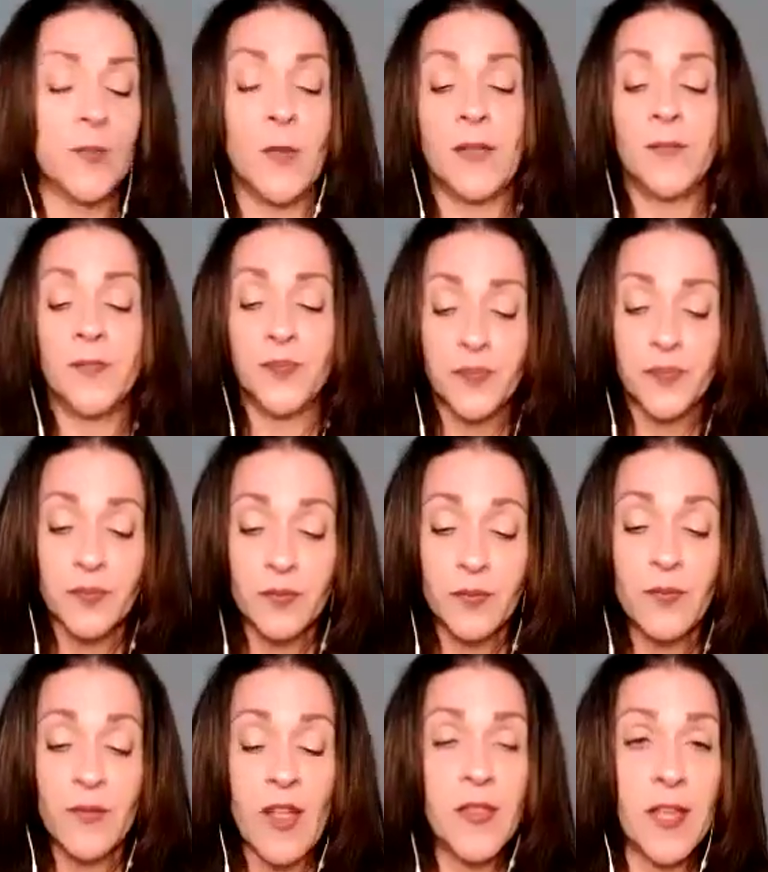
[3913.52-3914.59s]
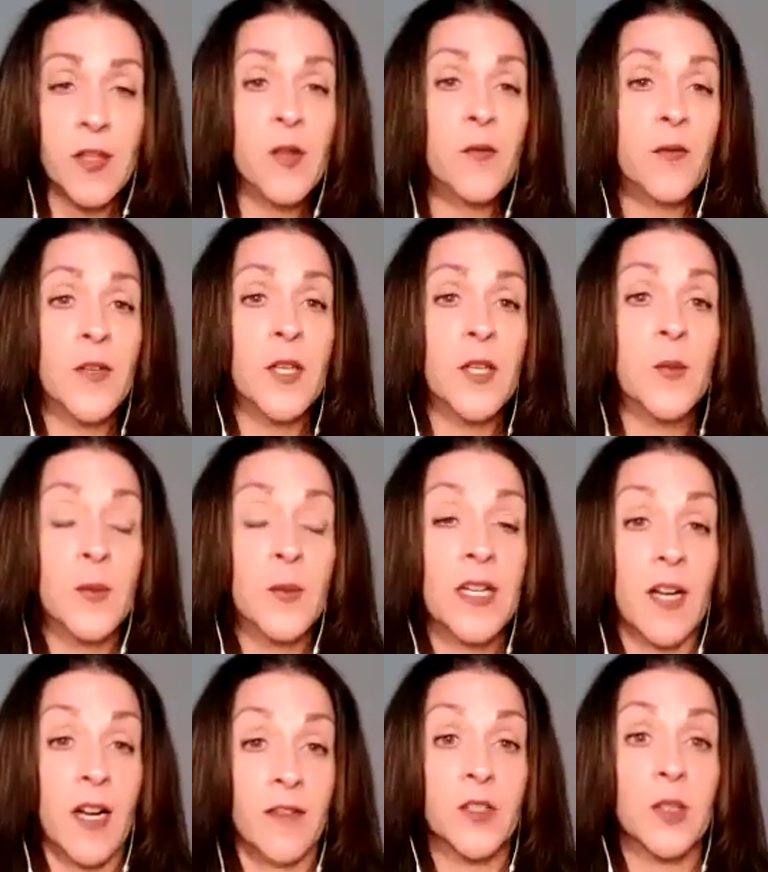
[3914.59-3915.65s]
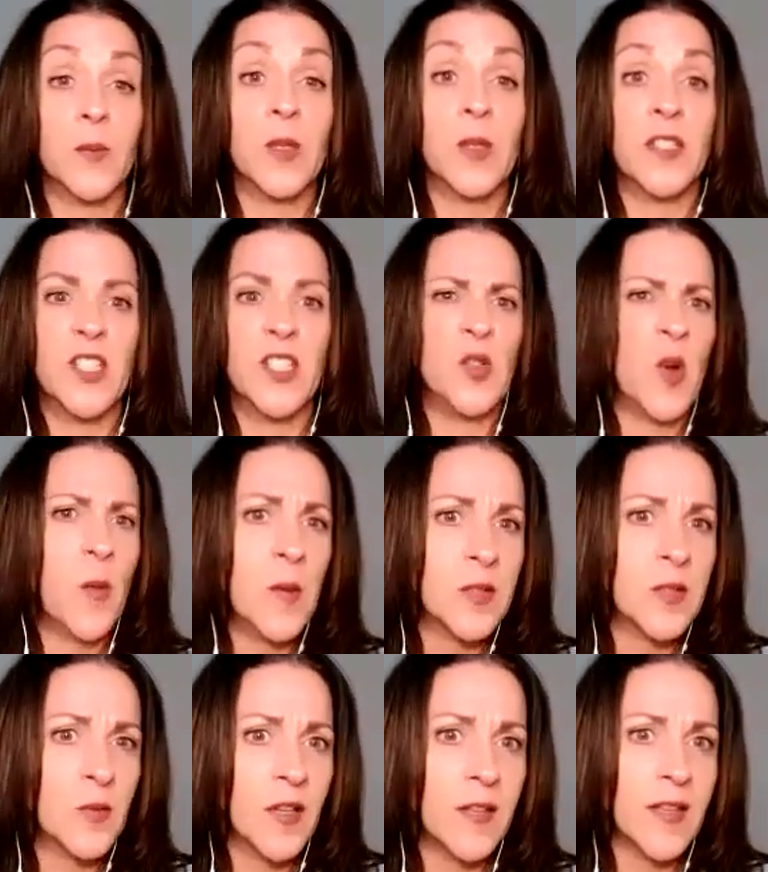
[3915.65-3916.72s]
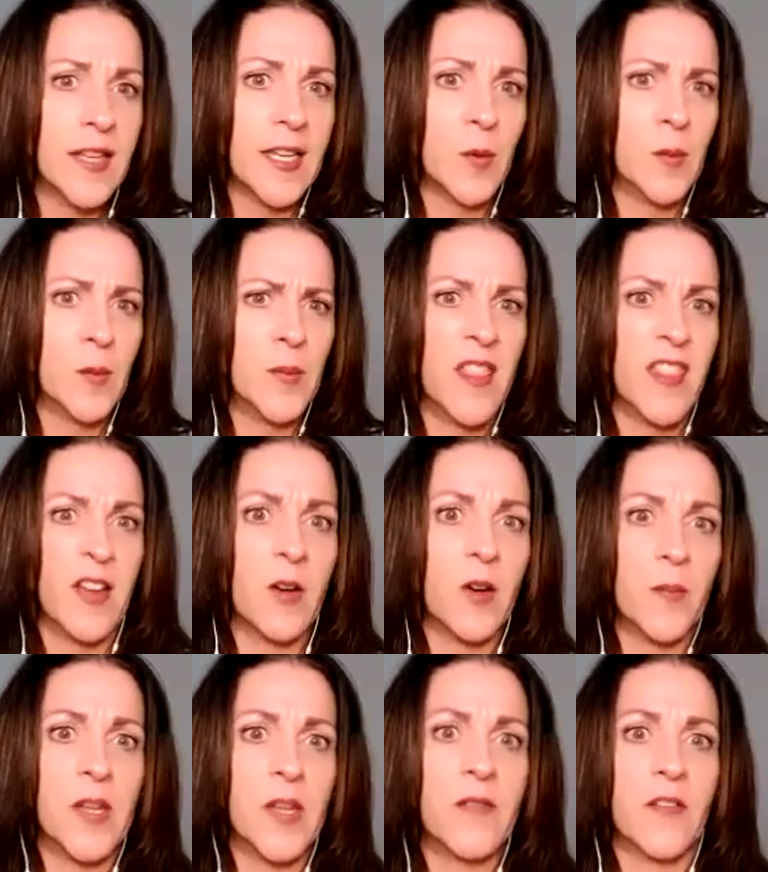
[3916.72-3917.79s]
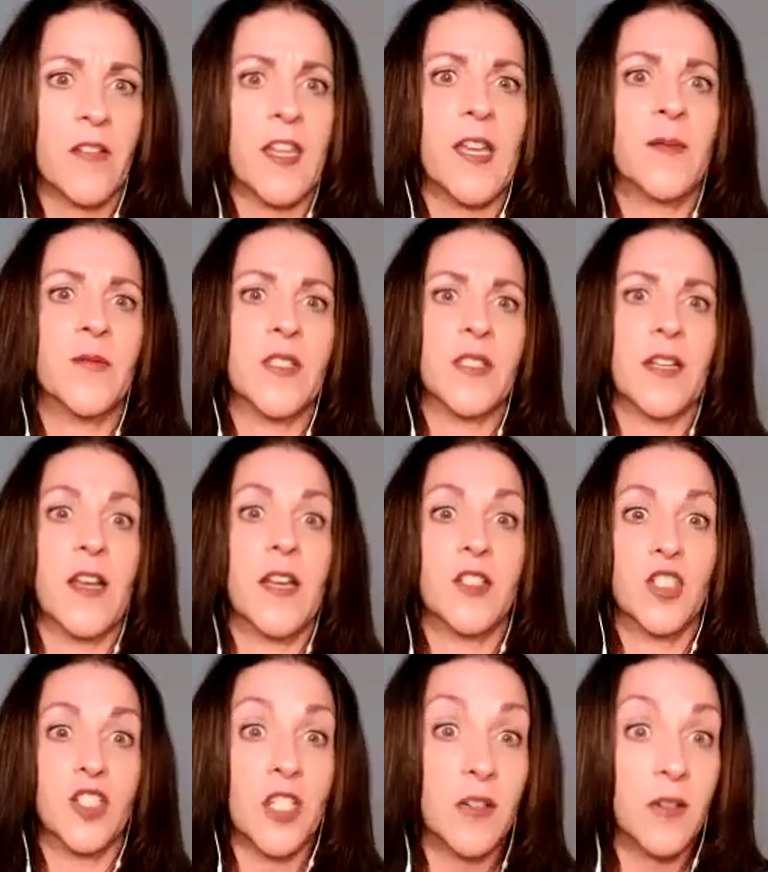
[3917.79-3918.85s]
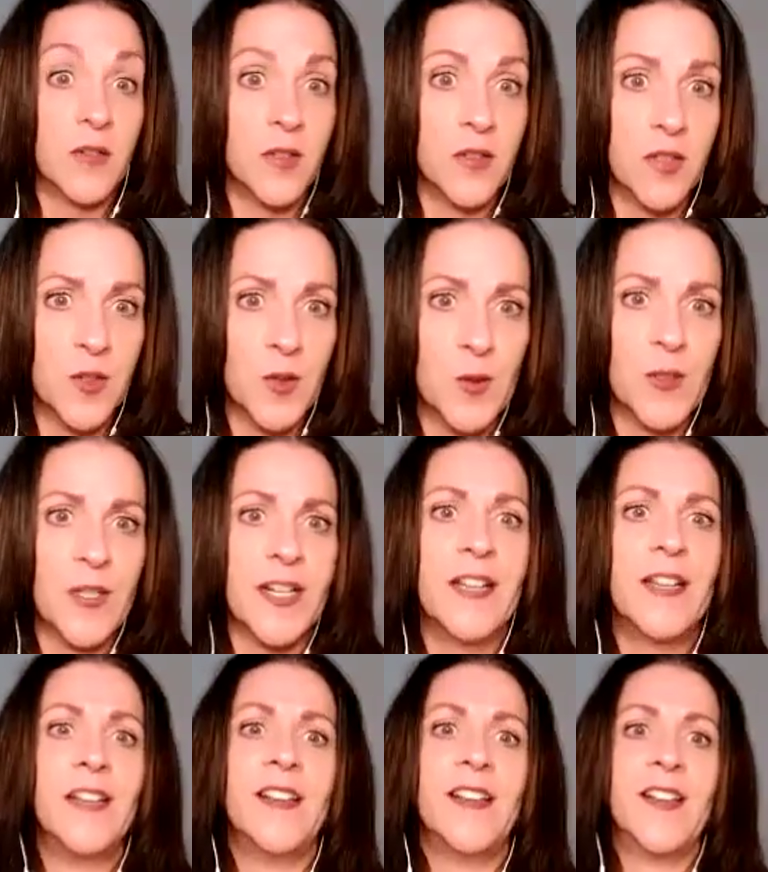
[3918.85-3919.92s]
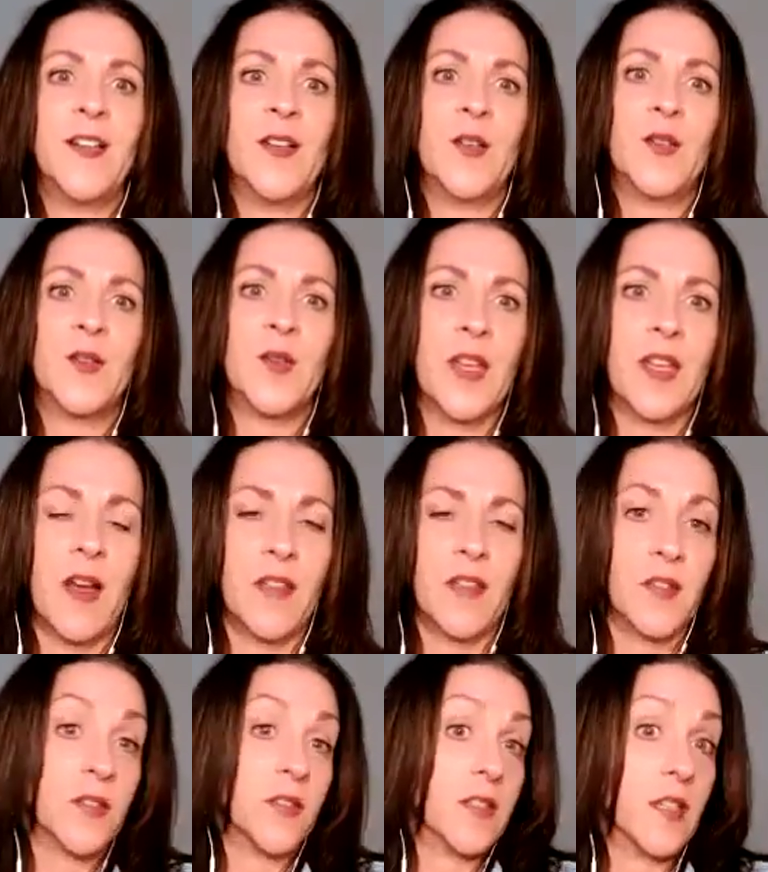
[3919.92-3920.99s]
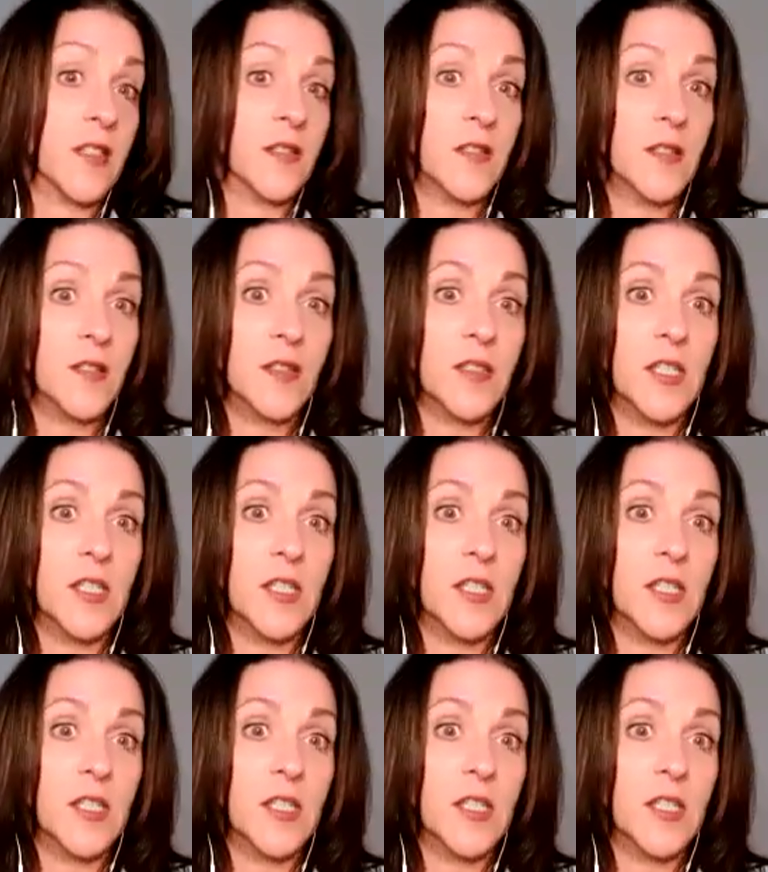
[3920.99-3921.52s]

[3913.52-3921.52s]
me, that you feel would be comfortable and you almost feel like it would be therapy for them to kind of share their story so that others can,